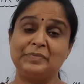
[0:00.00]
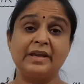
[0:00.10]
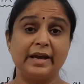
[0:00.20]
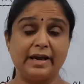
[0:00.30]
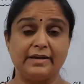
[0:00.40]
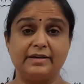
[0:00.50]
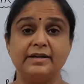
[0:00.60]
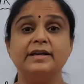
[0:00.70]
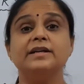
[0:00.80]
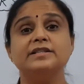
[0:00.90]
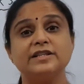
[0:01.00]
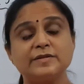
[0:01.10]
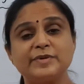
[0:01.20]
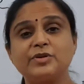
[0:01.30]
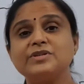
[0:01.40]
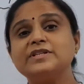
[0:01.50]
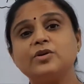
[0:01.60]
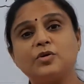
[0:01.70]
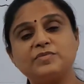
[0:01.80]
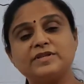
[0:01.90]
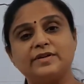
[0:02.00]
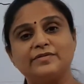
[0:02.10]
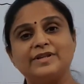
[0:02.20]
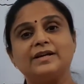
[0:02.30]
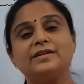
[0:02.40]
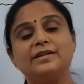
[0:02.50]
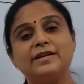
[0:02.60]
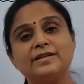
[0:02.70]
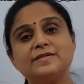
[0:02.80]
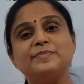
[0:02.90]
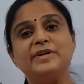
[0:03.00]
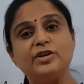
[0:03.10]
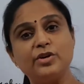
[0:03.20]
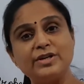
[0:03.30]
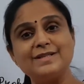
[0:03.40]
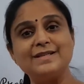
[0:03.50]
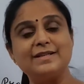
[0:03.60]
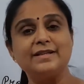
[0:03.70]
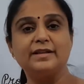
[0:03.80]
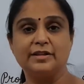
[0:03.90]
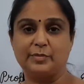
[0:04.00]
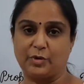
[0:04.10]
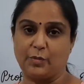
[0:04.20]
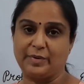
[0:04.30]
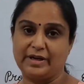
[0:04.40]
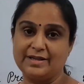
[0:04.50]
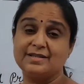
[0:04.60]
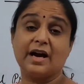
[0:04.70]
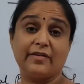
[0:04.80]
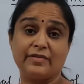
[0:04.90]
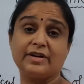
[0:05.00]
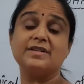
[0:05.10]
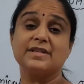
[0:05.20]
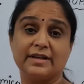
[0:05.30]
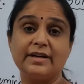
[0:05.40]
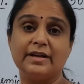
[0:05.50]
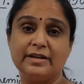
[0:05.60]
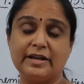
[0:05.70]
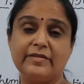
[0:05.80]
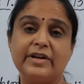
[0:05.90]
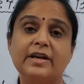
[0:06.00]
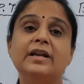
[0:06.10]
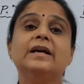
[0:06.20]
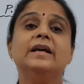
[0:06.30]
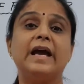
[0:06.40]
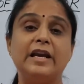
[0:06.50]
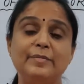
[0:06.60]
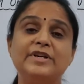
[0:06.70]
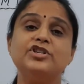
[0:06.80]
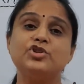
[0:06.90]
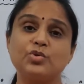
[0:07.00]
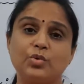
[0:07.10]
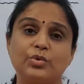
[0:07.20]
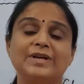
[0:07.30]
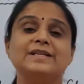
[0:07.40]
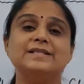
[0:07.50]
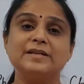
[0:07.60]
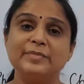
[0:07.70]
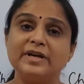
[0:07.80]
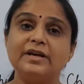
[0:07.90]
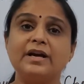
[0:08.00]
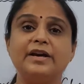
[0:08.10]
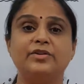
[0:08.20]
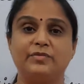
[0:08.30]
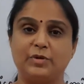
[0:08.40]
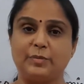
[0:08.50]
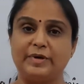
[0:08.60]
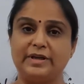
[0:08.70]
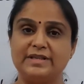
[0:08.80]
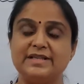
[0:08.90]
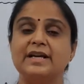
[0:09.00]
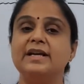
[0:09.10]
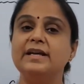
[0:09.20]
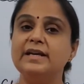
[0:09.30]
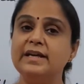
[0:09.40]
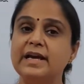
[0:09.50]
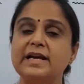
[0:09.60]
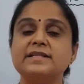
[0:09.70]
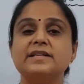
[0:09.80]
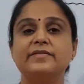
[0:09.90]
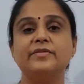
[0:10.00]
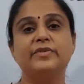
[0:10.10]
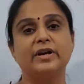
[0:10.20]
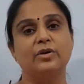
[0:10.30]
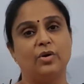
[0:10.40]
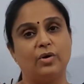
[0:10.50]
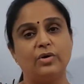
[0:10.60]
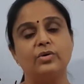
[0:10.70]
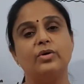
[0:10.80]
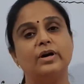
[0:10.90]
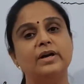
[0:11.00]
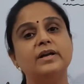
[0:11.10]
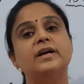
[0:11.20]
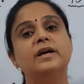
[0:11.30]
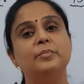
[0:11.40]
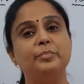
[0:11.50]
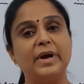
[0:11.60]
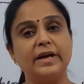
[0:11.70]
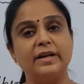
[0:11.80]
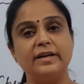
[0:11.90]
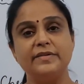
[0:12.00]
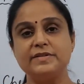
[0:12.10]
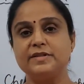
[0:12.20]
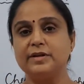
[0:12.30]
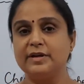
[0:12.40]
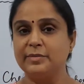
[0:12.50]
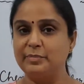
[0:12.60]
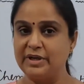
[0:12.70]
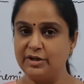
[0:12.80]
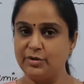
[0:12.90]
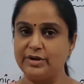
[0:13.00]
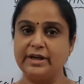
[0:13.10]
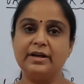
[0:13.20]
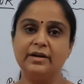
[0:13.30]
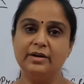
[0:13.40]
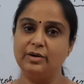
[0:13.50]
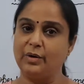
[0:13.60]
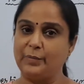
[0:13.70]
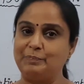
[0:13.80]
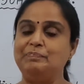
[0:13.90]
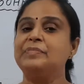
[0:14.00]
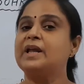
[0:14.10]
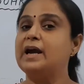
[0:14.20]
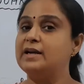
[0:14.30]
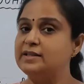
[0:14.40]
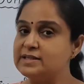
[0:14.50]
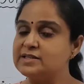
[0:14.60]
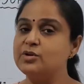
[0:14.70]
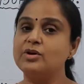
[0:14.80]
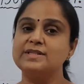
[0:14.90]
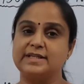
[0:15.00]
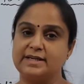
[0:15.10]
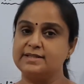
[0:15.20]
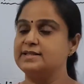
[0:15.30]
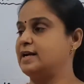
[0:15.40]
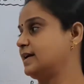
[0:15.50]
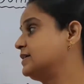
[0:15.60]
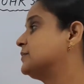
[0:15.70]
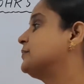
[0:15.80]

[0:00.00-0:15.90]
And just because he observed that there is periodicity in the properties, after a certain interval elements show similar kind of properties, he has given one law called Mendeleev's periodic law. And this law states that